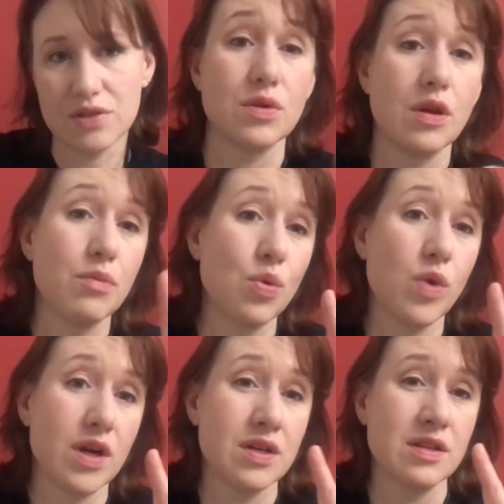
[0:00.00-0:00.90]
So number
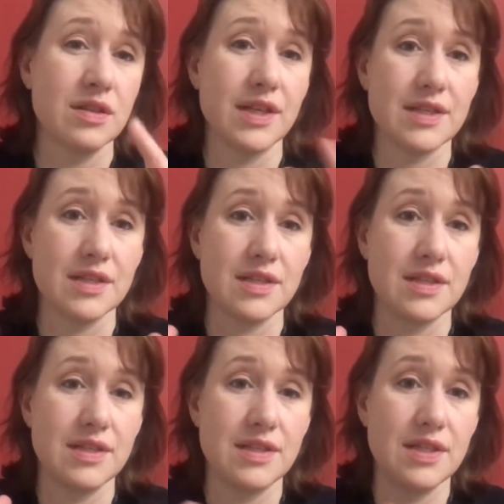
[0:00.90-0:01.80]
one, let's
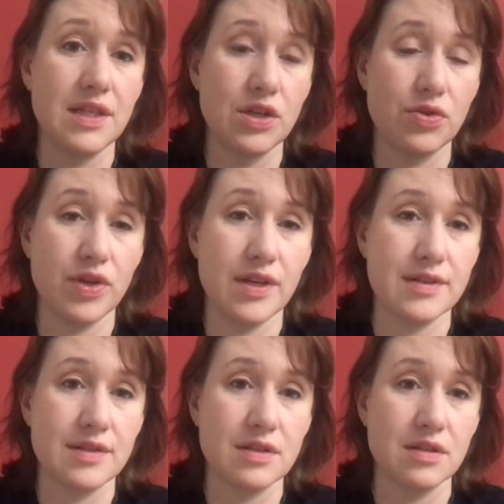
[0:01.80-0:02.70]

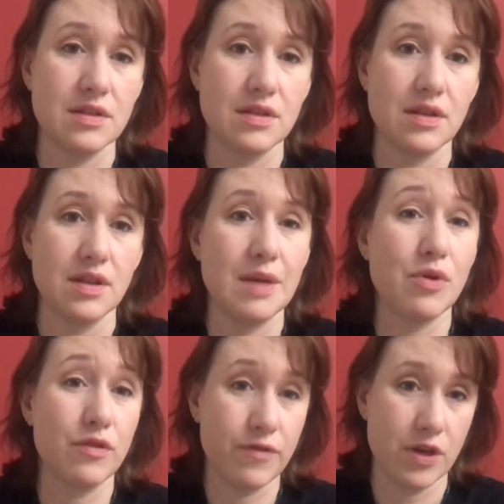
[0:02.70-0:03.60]
decrease the
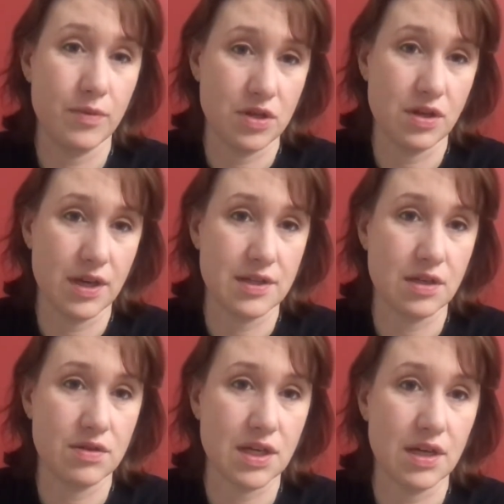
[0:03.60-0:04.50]
amount of freedom the dog has
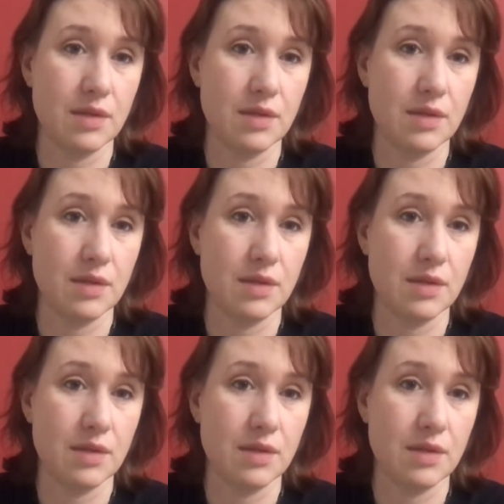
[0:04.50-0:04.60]
outside.